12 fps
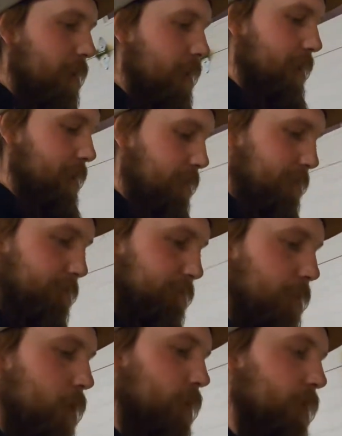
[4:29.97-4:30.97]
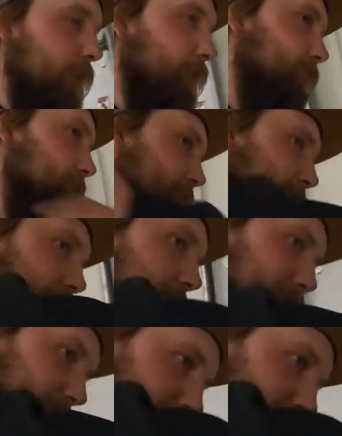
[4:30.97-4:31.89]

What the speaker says: and all the other stuff I have